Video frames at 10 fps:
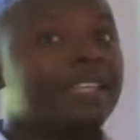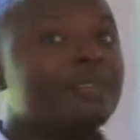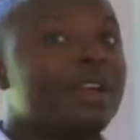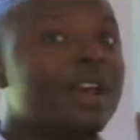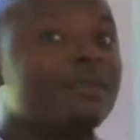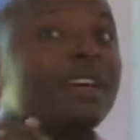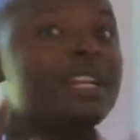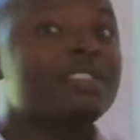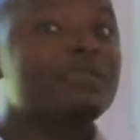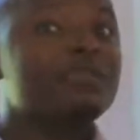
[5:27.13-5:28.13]
We have
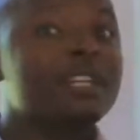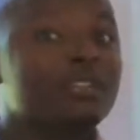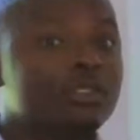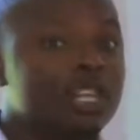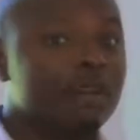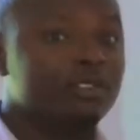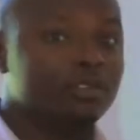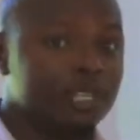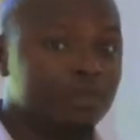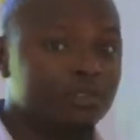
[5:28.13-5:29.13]
understood the two terms,
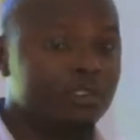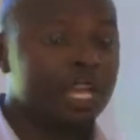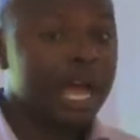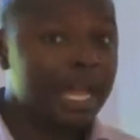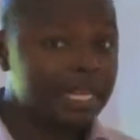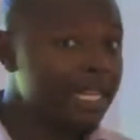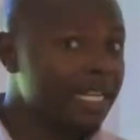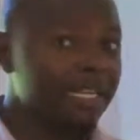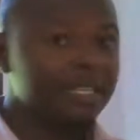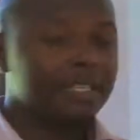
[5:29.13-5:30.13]
rainfall
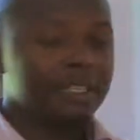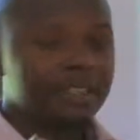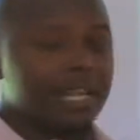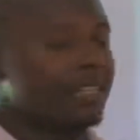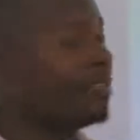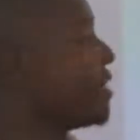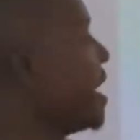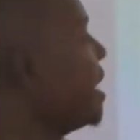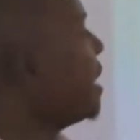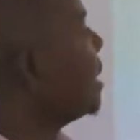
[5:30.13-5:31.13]
and
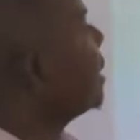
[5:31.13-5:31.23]
rain.